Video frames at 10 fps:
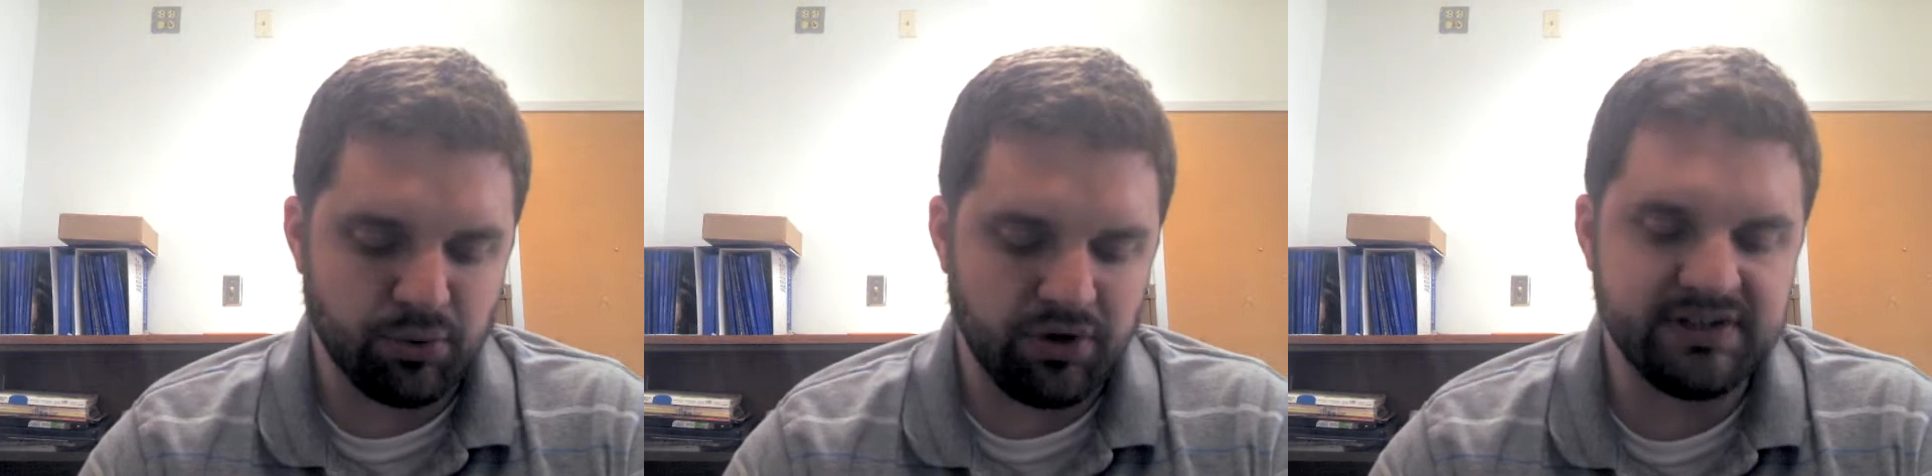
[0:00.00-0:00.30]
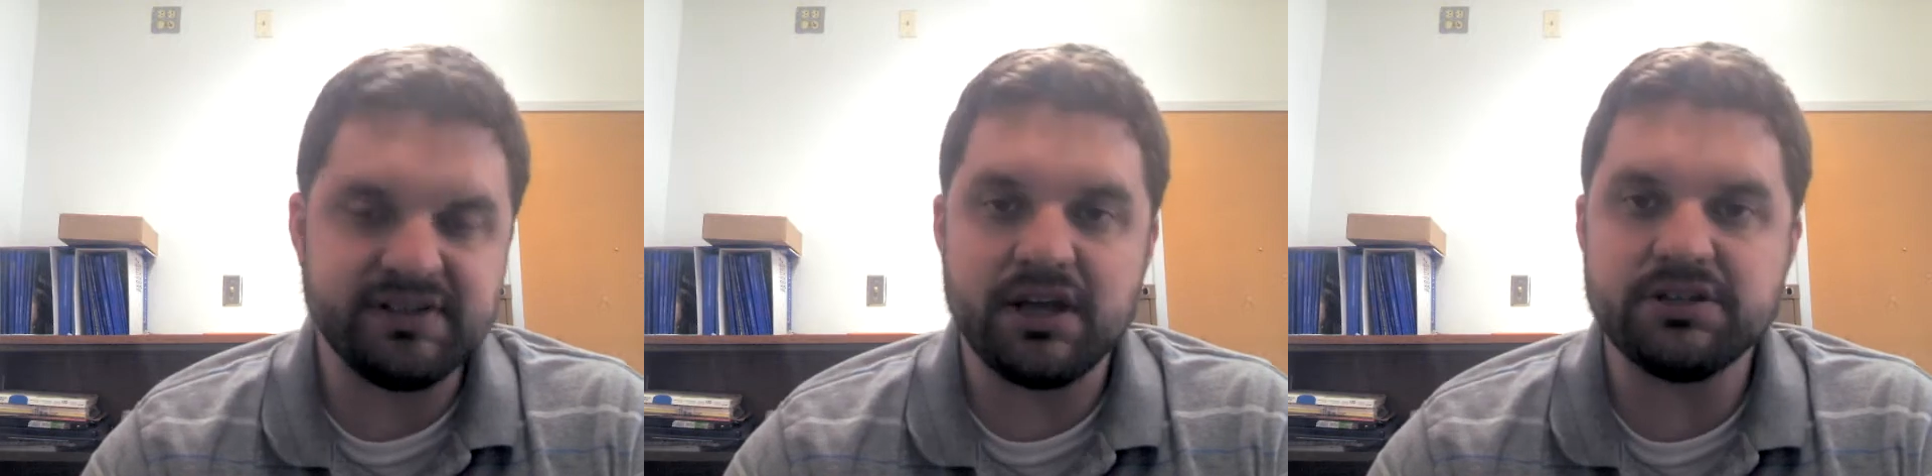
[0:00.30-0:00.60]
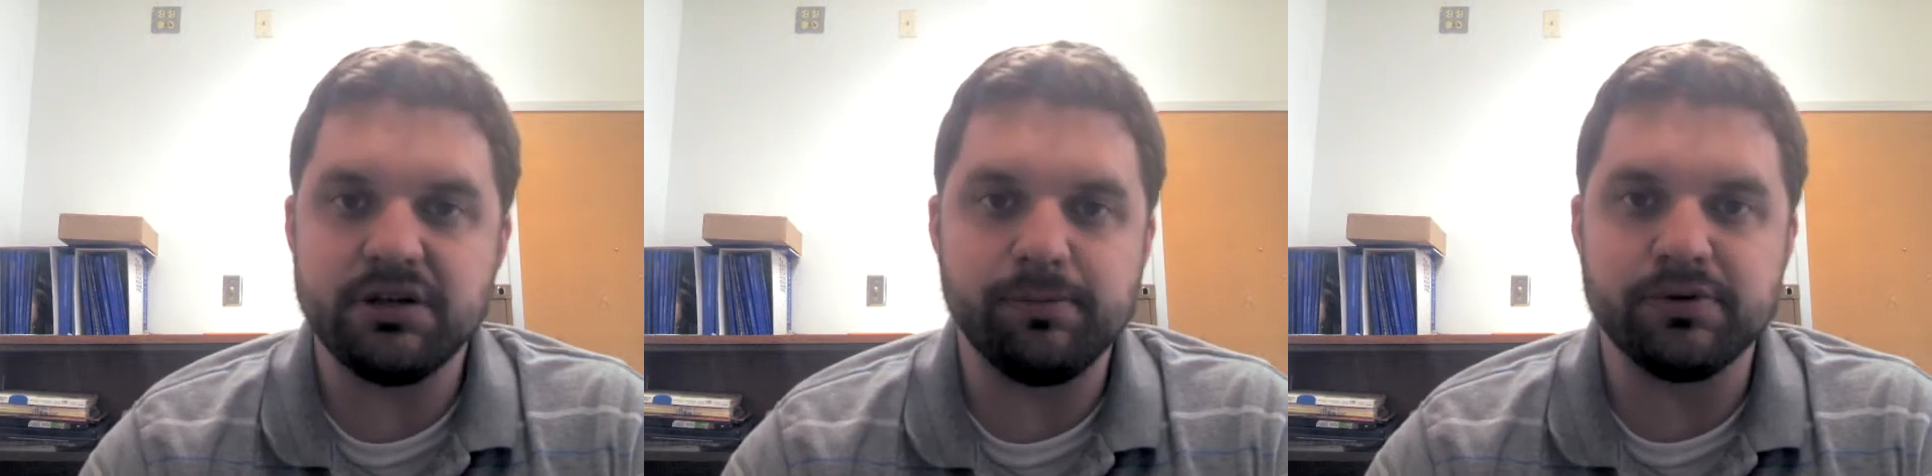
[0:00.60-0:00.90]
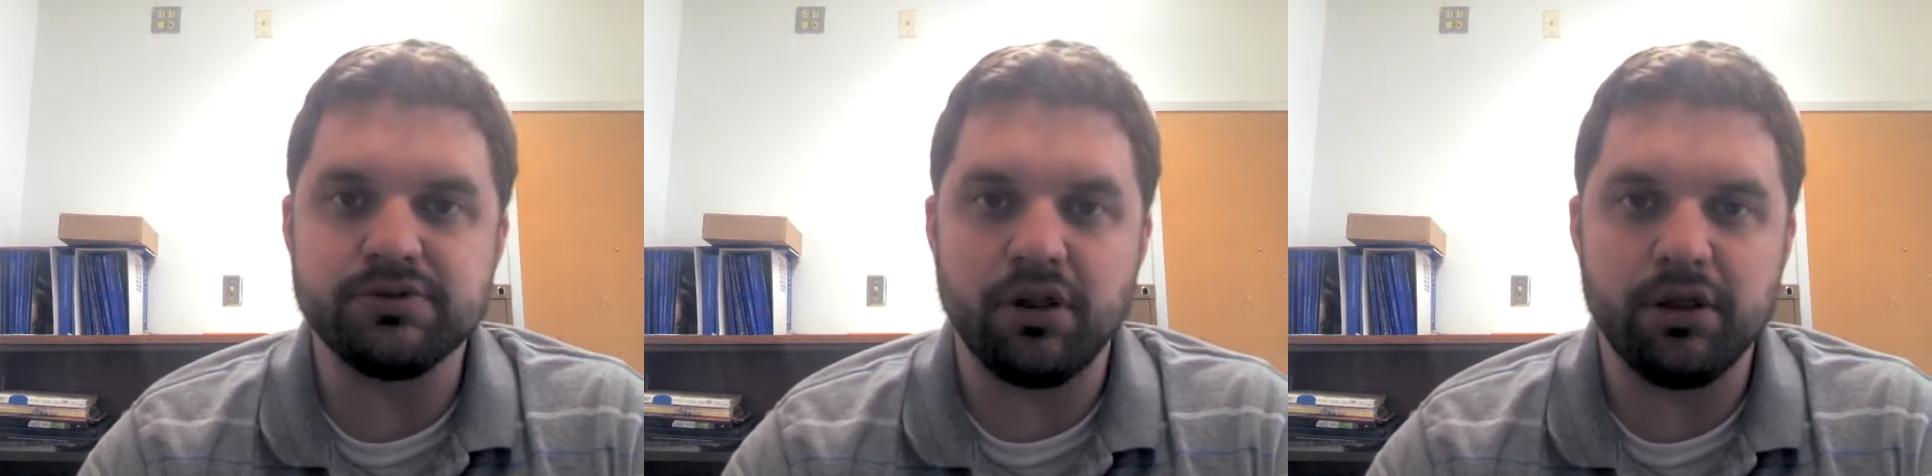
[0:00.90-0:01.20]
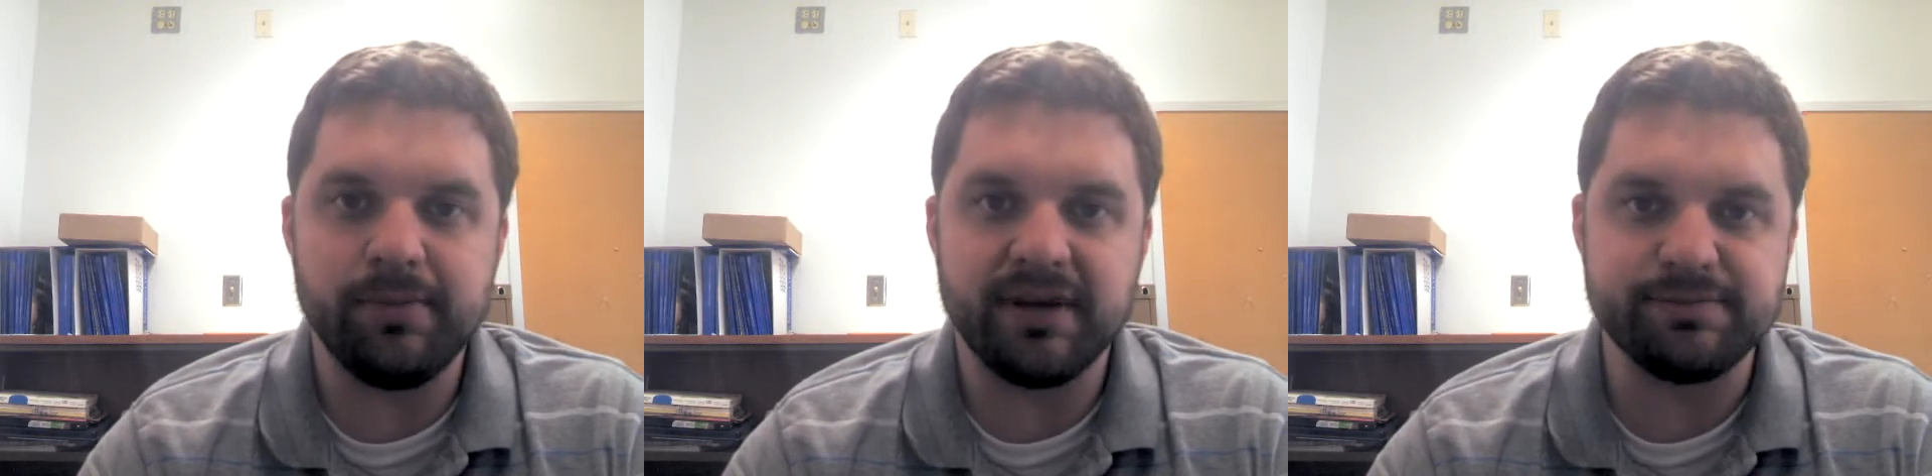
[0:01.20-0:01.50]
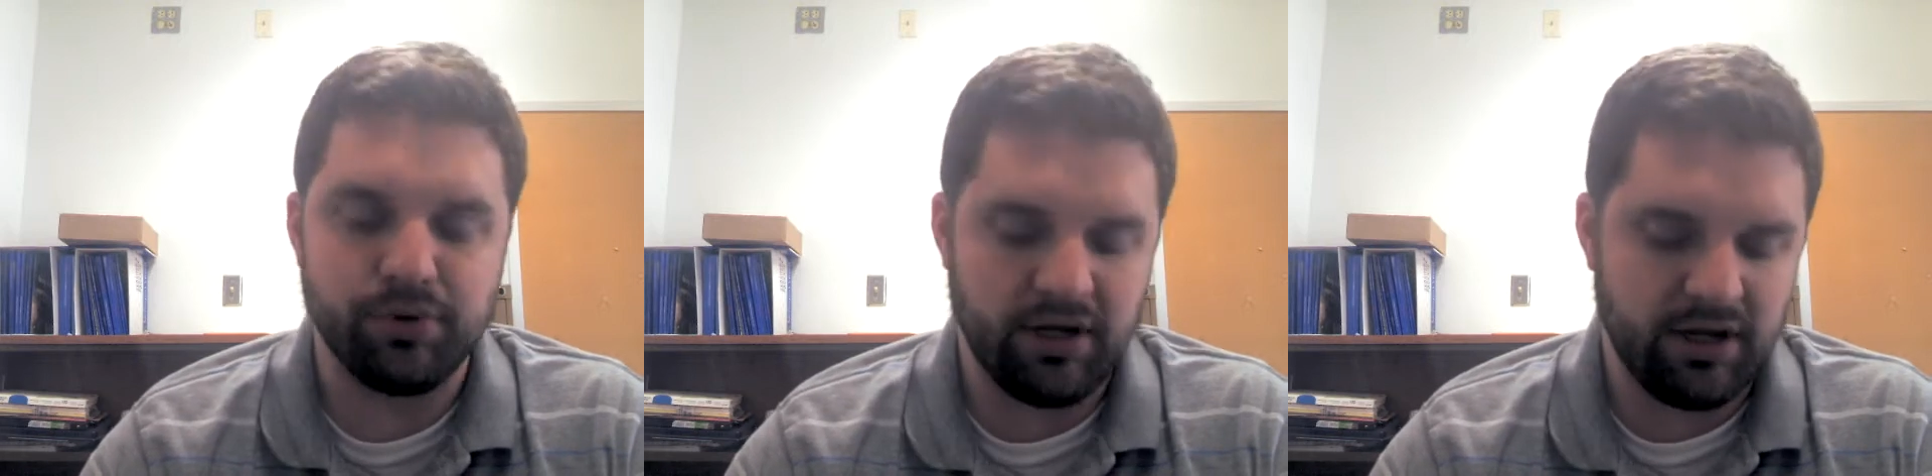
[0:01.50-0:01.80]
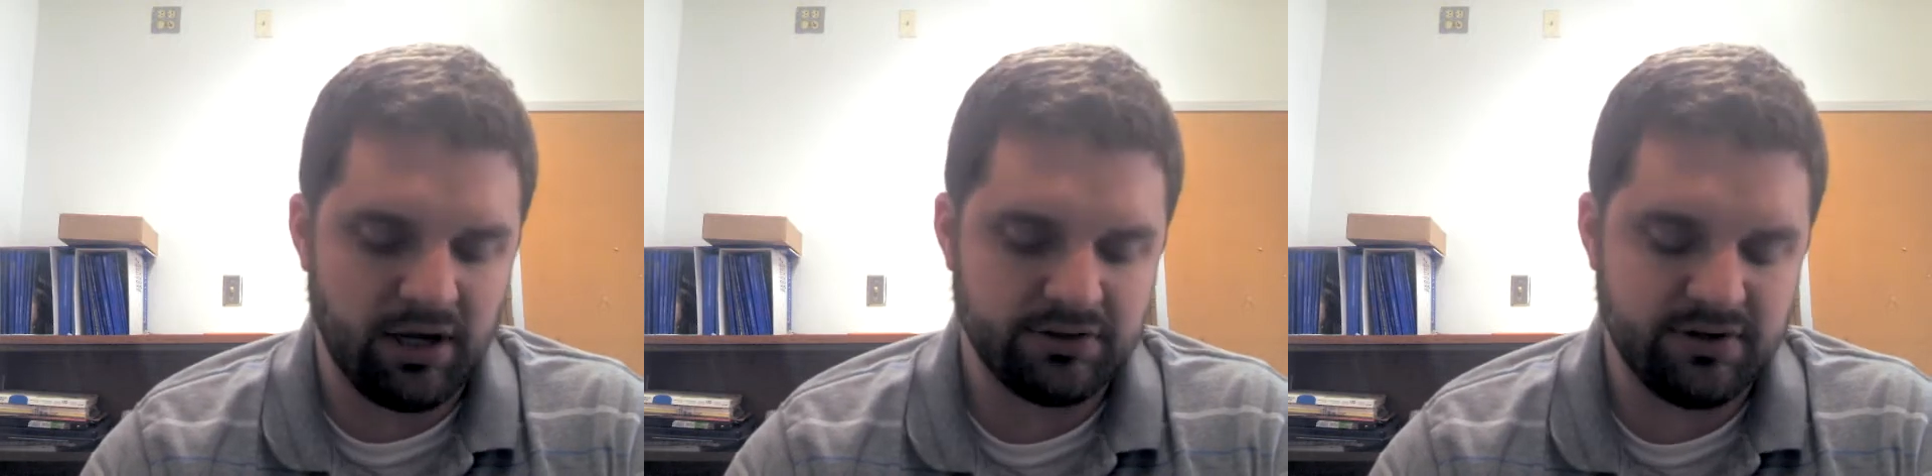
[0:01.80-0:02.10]
Organization of Petroleum Exporting
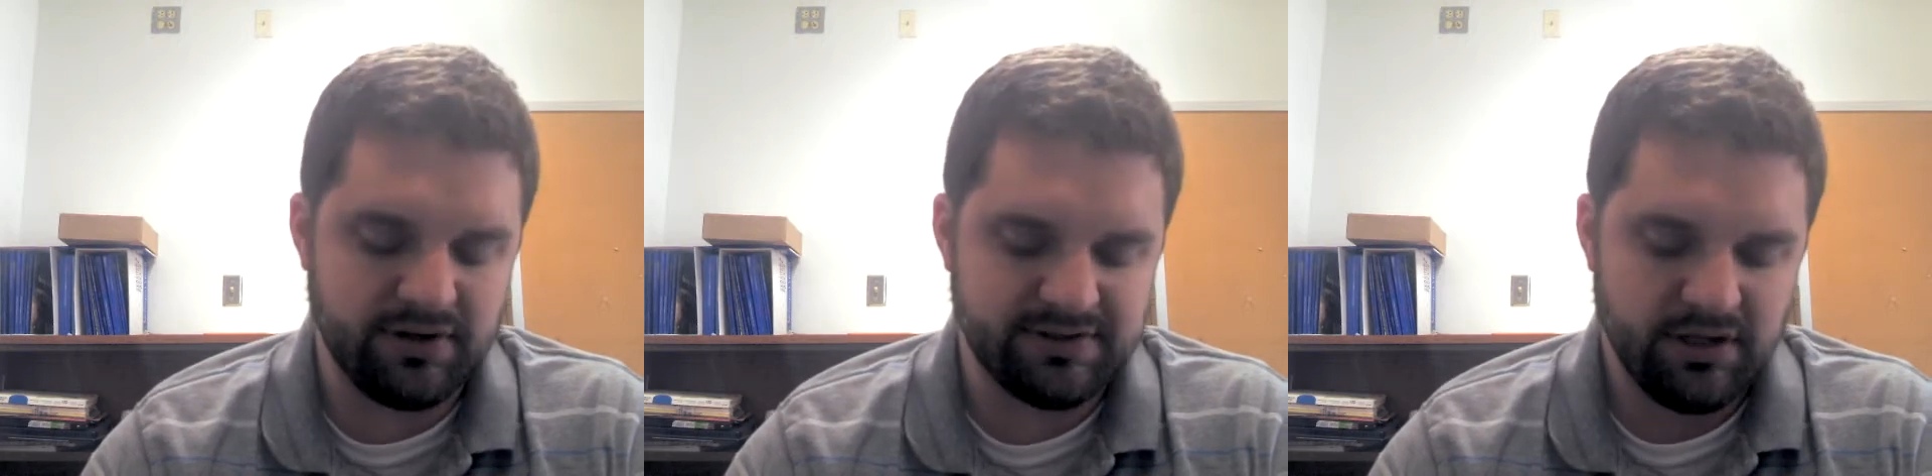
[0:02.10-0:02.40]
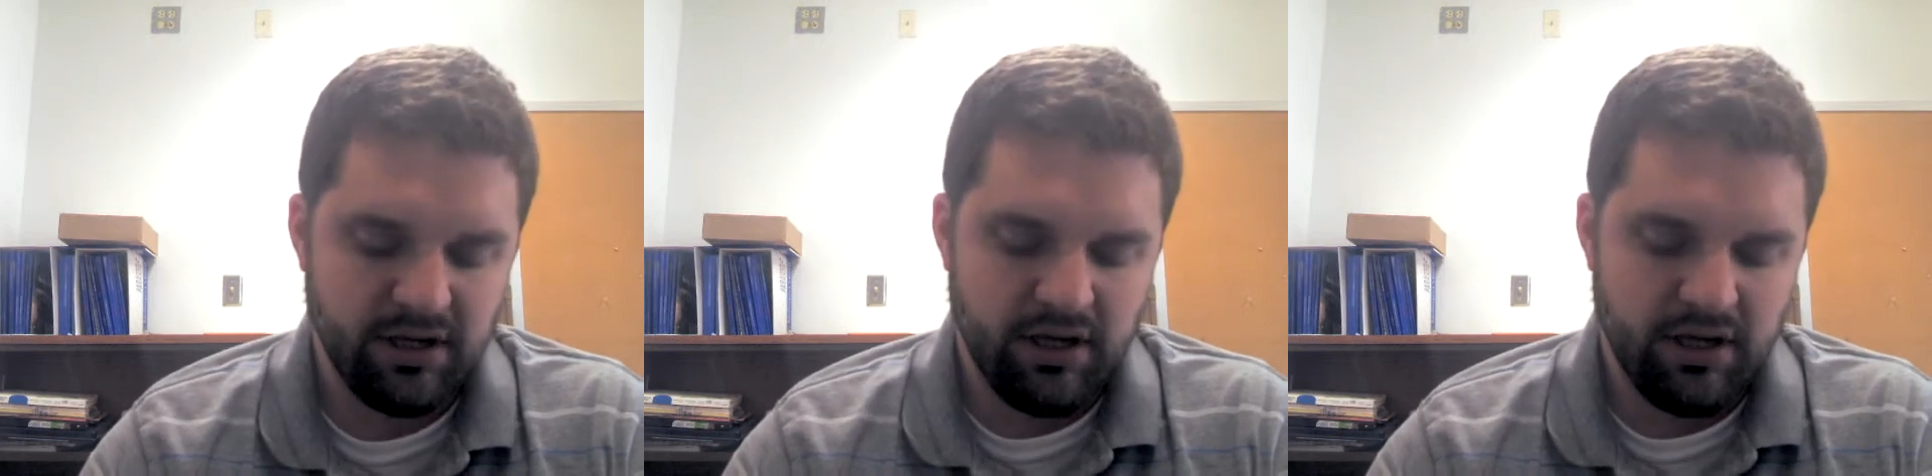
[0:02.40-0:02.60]
Countries.